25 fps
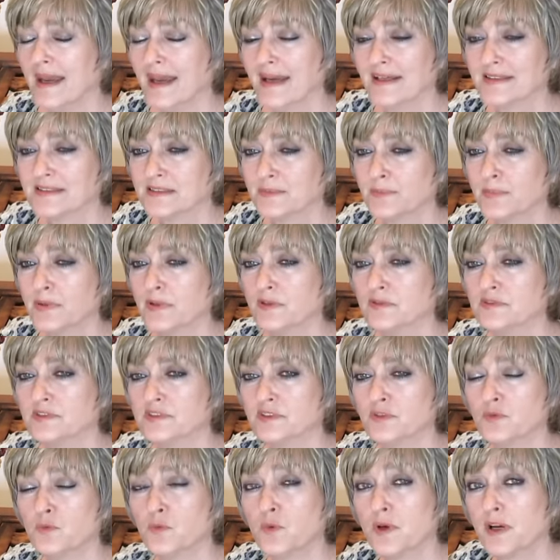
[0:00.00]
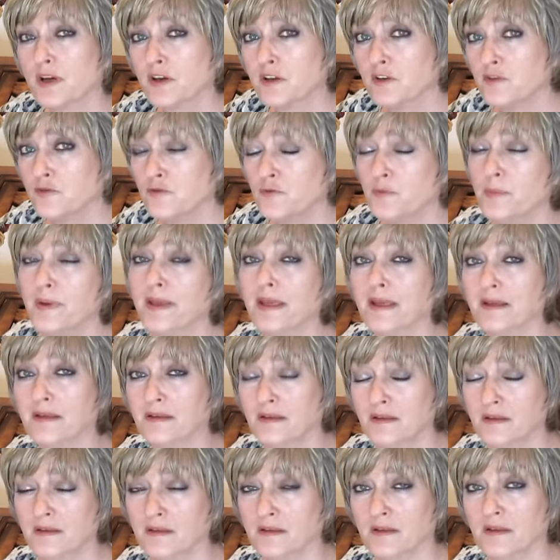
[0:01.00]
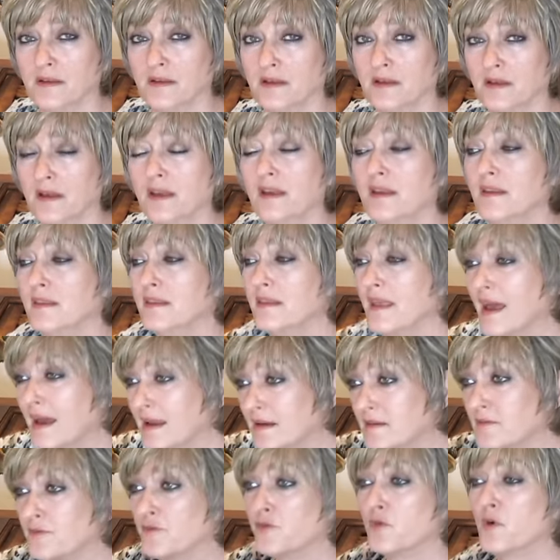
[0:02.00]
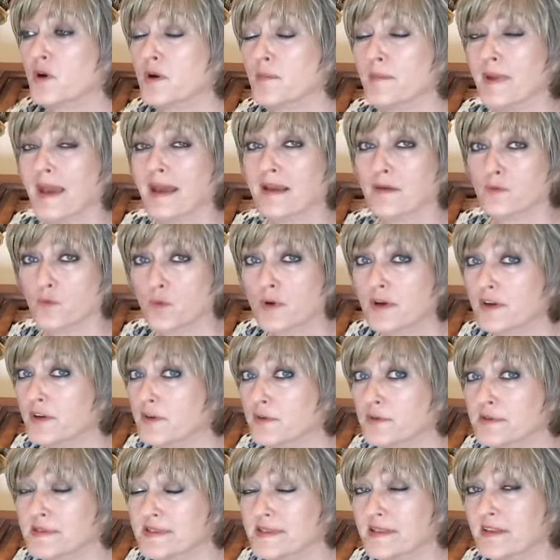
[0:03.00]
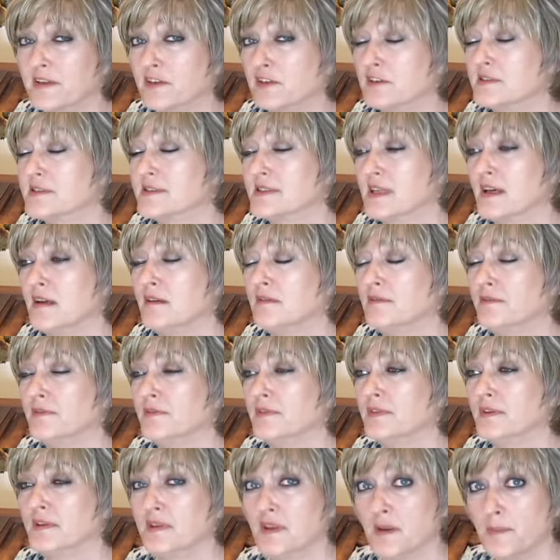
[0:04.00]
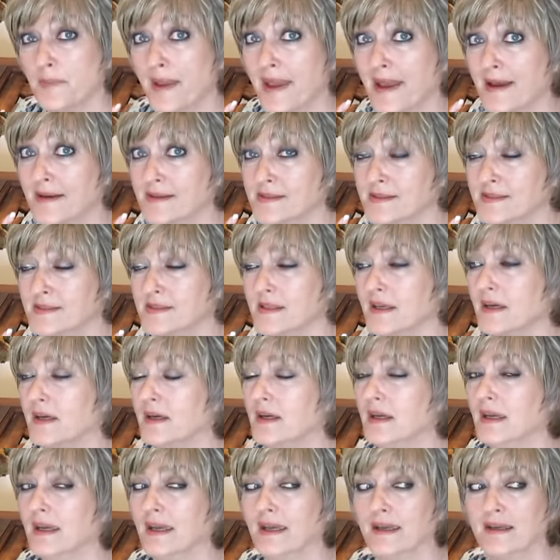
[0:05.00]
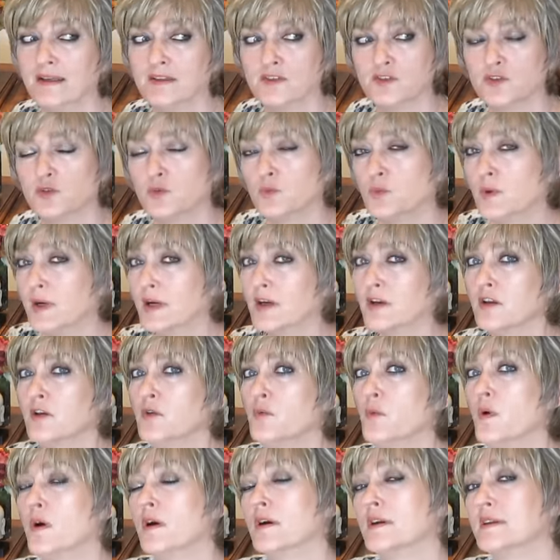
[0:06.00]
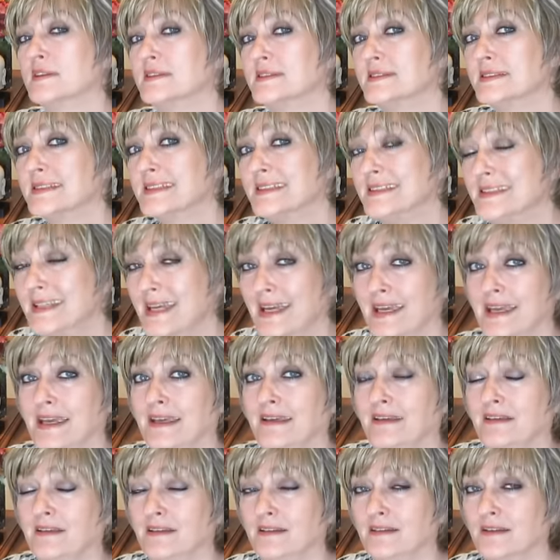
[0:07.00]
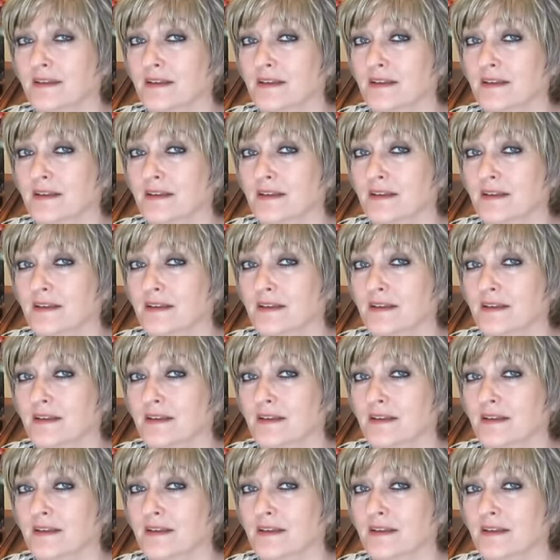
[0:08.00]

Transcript: as opposed to where you've been in that format where you see yourself in the past and to where you are today.